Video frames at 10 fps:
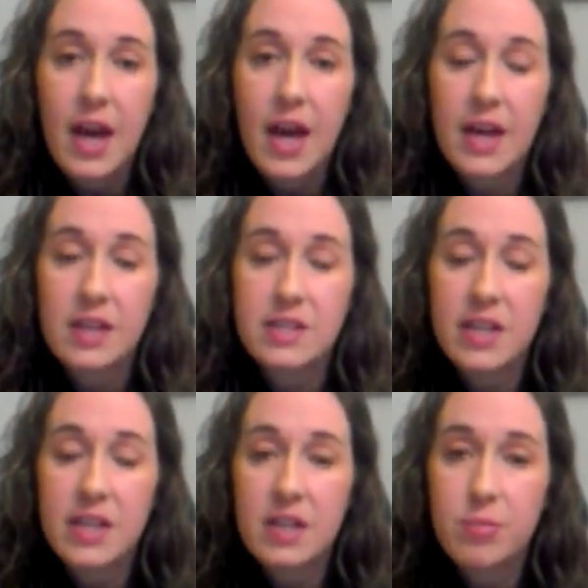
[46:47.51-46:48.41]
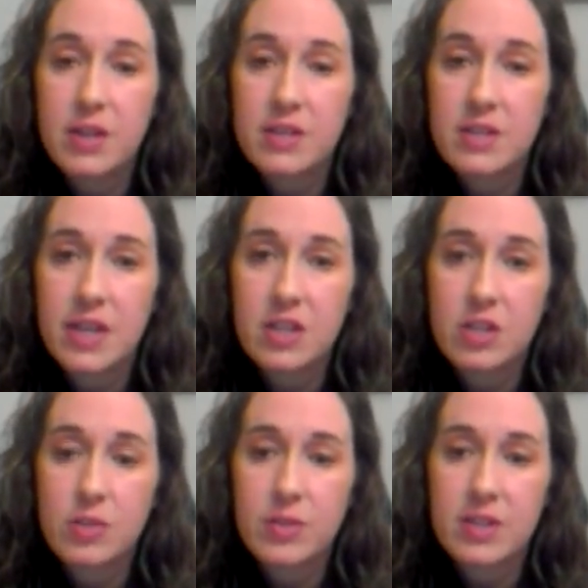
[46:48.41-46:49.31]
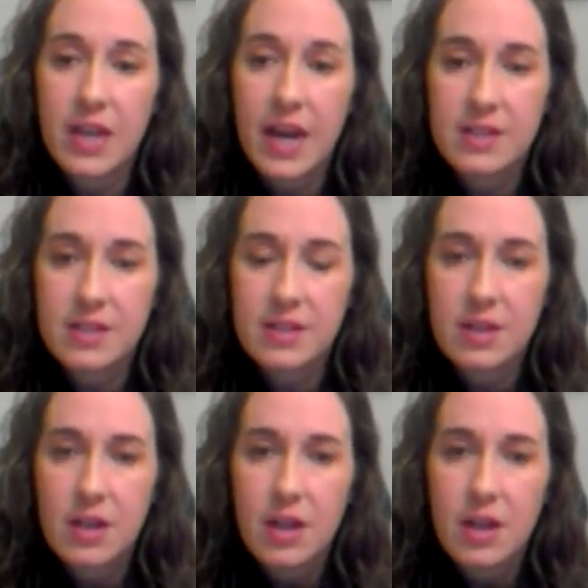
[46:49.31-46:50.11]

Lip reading: and attending presentations with guests.